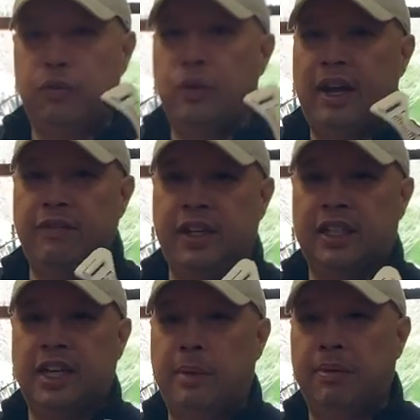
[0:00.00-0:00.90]
you have any
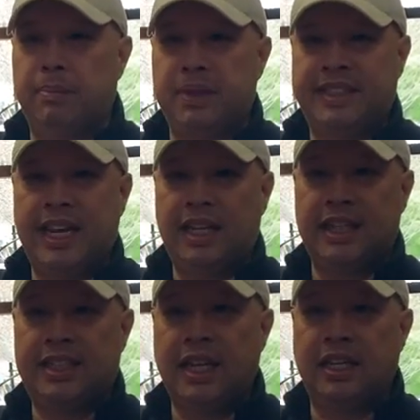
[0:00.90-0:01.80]
type of patella
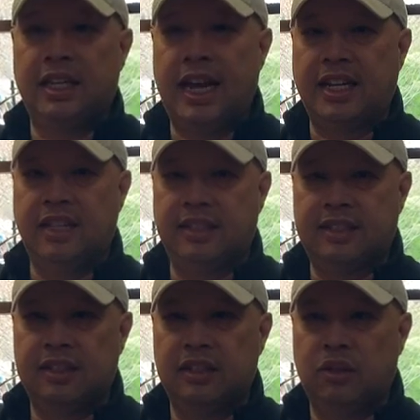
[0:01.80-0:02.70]

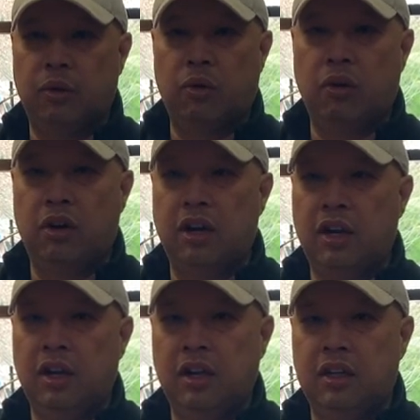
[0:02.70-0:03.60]
tendonitis, or
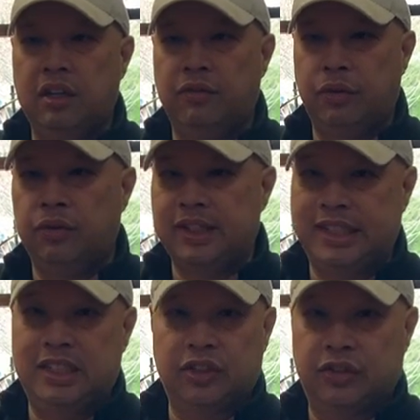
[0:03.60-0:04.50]
if your
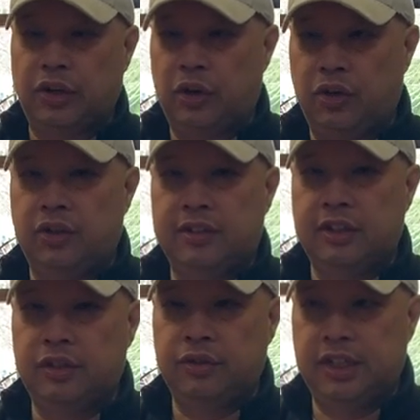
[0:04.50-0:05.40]
knee just hurts
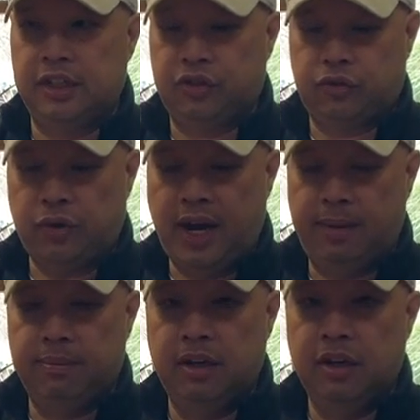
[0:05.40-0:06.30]
and you need a strap,